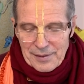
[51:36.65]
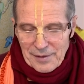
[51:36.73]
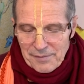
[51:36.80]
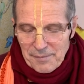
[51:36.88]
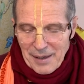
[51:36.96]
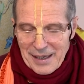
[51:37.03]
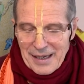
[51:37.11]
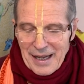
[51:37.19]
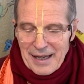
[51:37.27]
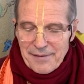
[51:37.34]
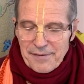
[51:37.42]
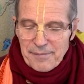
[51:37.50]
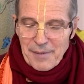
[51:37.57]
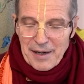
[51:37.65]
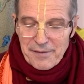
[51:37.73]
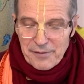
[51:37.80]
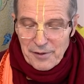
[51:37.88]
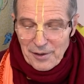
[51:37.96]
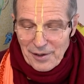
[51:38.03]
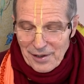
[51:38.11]
of my life, my
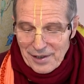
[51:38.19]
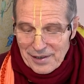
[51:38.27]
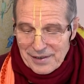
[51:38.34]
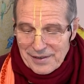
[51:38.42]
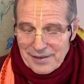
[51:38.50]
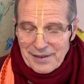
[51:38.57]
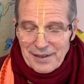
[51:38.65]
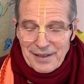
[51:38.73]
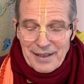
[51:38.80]
words